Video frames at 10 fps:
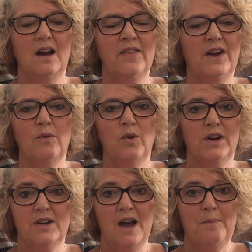that what
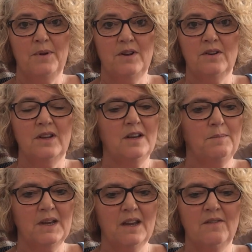had happened, that he'd
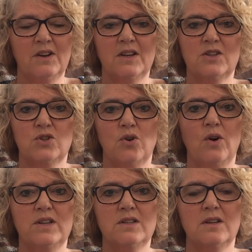been given this
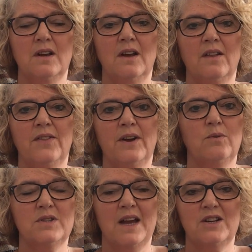choice that
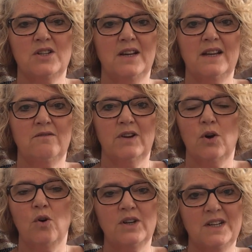was actually
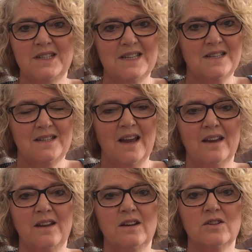recorded as his
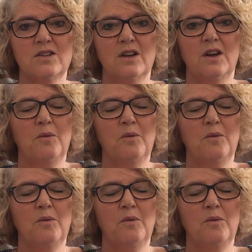second,